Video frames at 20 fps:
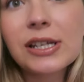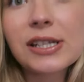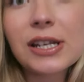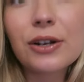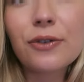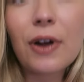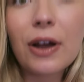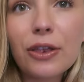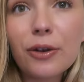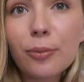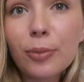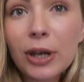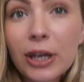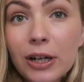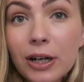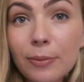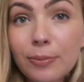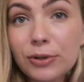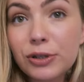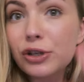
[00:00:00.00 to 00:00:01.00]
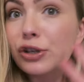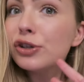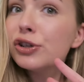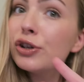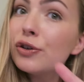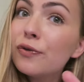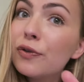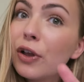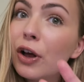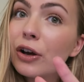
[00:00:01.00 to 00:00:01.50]
because I'd rather break it up into
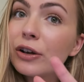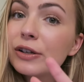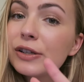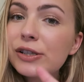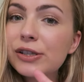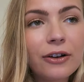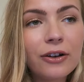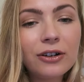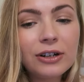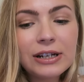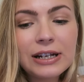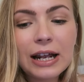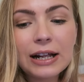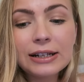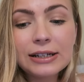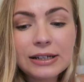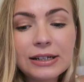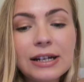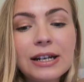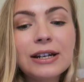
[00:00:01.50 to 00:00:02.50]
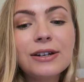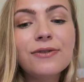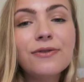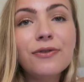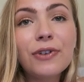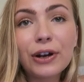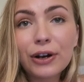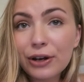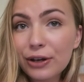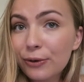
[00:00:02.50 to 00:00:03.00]
two vlogs. I got it
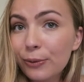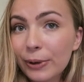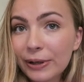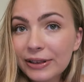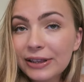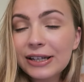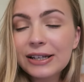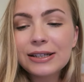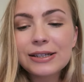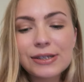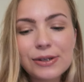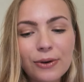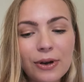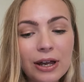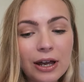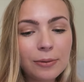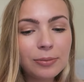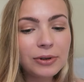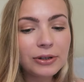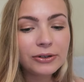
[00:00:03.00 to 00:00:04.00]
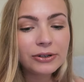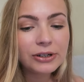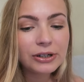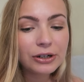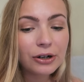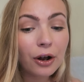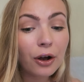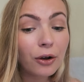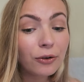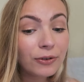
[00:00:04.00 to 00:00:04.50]
edited very quickly, so I uploaded
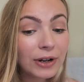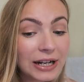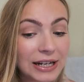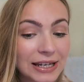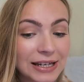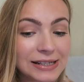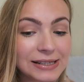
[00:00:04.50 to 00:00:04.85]
it already.